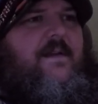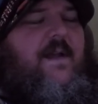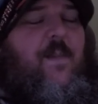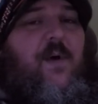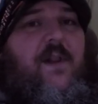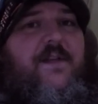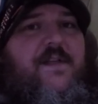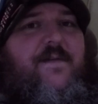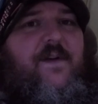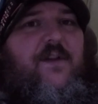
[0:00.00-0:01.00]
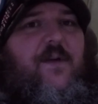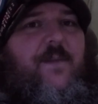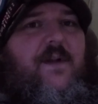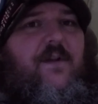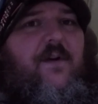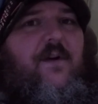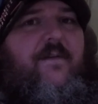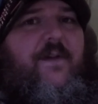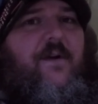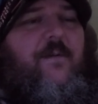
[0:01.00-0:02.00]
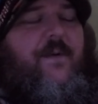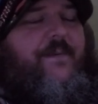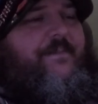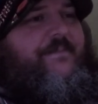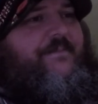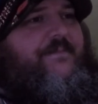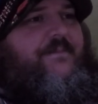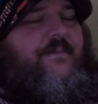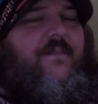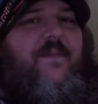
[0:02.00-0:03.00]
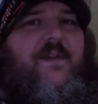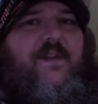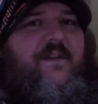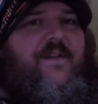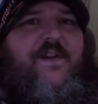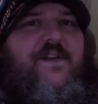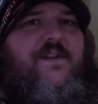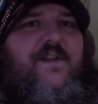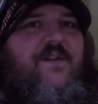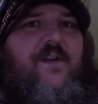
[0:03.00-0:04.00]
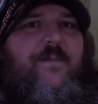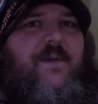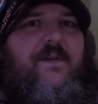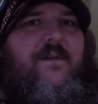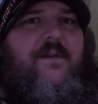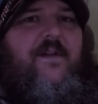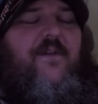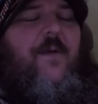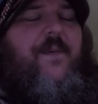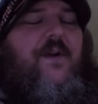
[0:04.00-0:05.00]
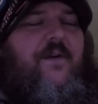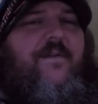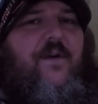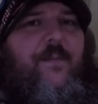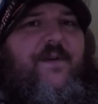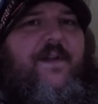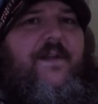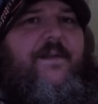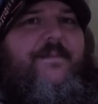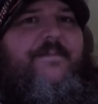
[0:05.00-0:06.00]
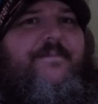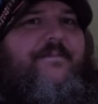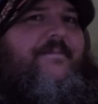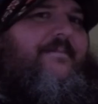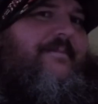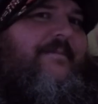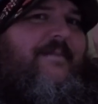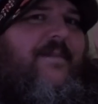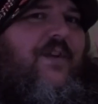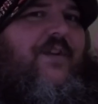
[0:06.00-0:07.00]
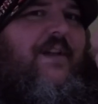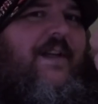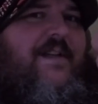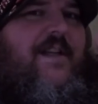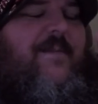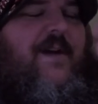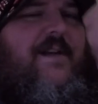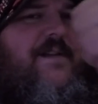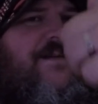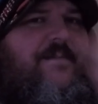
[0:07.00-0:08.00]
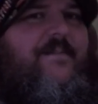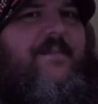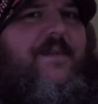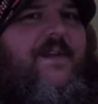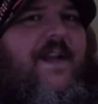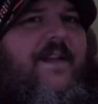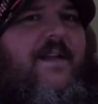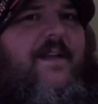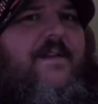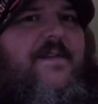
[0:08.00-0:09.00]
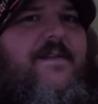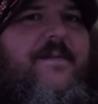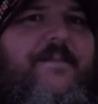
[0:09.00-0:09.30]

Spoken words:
Apologies for it not being a longer vlog, but the fishing's just not been, they've not been on form today. Until next time, guys, tight lines.